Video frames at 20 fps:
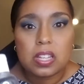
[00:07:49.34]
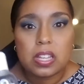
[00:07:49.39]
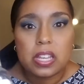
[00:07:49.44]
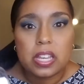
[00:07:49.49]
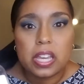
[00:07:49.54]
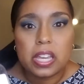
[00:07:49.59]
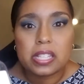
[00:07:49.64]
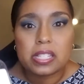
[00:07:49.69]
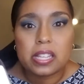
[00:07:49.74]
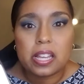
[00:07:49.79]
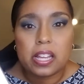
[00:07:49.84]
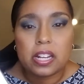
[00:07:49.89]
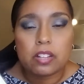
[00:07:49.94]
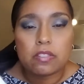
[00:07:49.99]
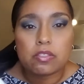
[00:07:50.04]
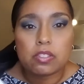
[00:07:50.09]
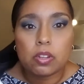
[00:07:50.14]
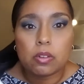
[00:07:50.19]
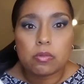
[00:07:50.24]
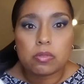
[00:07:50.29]
It's kind of
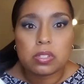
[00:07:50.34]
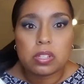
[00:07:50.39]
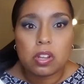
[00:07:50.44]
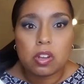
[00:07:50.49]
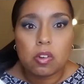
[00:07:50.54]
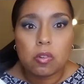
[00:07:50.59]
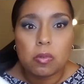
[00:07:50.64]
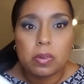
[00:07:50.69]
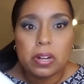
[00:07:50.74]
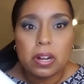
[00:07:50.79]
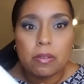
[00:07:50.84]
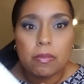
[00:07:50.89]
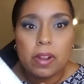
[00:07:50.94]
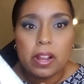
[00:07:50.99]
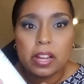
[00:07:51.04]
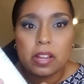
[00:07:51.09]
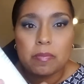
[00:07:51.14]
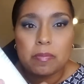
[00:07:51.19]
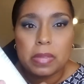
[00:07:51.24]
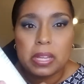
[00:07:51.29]
so-so. Would I
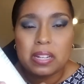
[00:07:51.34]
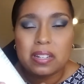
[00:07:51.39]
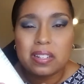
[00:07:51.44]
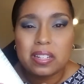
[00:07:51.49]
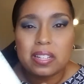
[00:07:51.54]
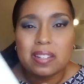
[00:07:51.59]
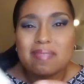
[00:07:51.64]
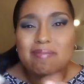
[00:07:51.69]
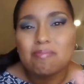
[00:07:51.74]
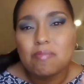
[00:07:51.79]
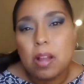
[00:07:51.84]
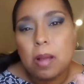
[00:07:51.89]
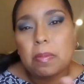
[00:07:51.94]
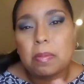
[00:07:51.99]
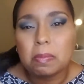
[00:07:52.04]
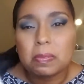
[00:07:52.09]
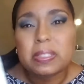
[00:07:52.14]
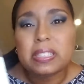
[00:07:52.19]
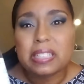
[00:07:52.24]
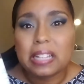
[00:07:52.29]
recommend it?
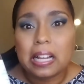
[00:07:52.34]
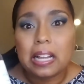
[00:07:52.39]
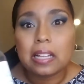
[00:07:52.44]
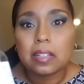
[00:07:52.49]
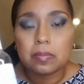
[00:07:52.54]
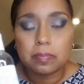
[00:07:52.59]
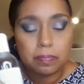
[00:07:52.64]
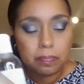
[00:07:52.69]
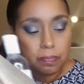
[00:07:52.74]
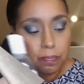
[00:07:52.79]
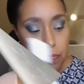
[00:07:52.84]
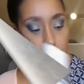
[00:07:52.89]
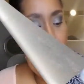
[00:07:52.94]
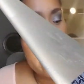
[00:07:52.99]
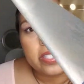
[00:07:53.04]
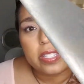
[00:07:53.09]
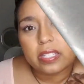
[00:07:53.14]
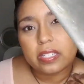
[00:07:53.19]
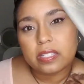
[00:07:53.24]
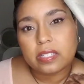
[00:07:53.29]
Probably not.
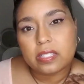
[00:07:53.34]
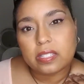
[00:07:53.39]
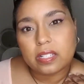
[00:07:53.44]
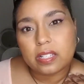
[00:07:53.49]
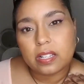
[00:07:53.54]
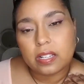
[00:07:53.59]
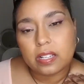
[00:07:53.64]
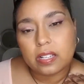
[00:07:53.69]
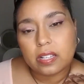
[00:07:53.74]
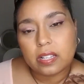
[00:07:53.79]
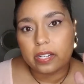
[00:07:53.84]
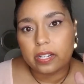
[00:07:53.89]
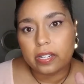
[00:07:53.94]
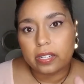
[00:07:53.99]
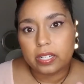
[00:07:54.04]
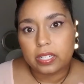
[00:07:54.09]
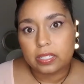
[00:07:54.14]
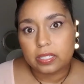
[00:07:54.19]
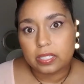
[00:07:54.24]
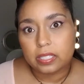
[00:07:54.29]
It's editing to
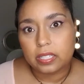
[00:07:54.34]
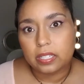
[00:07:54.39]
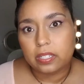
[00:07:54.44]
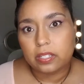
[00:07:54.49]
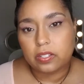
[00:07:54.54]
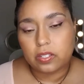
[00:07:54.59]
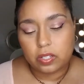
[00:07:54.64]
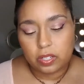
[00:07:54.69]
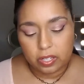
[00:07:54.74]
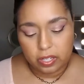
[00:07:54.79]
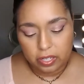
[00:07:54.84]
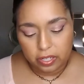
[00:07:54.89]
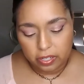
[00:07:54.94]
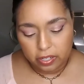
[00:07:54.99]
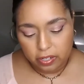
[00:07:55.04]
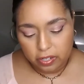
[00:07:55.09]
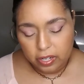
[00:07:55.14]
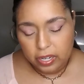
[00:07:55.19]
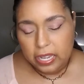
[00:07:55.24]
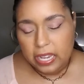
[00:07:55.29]
Keisha here,
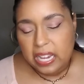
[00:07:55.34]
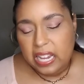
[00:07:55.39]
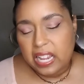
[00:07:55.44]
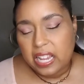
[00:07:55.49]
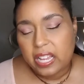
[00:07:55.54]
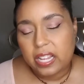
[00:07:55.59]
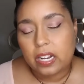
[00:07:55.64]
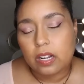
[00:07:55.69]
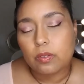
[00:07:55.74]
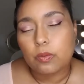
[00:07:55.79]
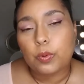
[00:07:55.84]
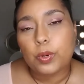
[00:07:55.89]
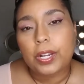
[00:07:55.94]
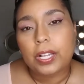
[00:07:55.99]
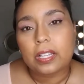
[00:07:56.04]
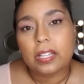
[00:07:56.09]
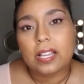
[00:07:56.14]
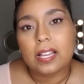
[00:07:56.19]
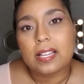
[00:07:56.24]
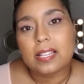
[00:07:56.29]
and I
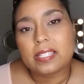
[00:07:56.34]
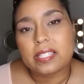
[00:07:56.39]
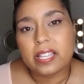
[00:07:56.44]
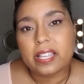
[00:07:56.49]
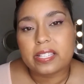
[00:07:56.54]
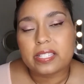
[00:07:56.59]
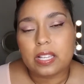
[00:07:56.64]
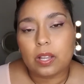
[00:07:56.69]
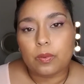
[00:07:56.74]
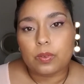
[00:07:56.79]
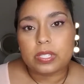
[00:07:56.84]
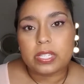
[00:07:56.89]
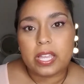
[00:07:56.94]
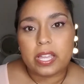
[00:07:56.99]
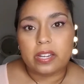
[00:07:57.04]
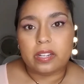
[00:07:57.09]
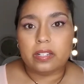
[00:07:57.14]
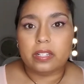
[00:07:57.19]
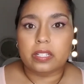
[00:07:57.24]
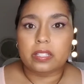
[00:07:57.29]
realized as I was editing
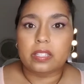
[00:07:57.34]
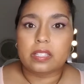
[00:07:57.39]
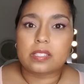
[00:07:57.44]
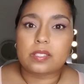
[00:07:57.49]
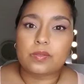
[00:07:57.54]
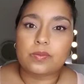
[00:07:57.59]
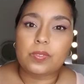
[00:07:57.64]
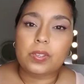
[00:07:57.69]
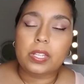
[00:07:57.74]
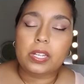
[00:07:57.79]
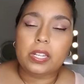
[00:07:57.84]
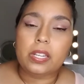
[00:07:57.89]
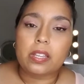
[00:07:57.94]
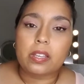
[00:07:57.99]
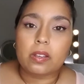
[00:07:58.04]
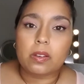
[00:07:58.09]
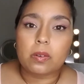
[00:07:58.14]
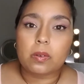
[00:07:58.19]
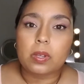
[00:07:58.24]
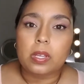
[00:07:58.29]
this video
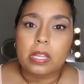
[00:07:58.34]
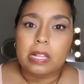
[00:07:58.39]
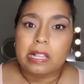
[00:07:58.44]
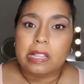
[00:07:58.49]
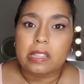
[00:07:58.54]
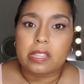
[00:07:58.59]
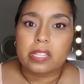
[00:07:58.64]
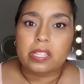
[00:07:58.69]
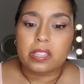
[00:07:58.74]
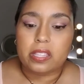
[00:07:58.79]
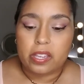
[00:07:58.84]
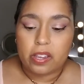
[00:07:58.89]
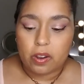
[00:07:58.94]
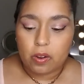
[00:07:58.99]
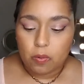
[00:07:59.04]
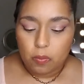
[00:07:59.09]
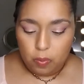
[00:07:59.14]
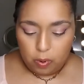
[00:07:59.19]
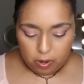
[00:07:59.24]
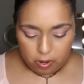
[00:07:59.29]
that there
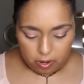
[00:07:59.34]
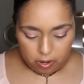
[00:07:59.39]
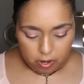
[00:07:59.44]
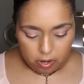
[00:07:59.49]
were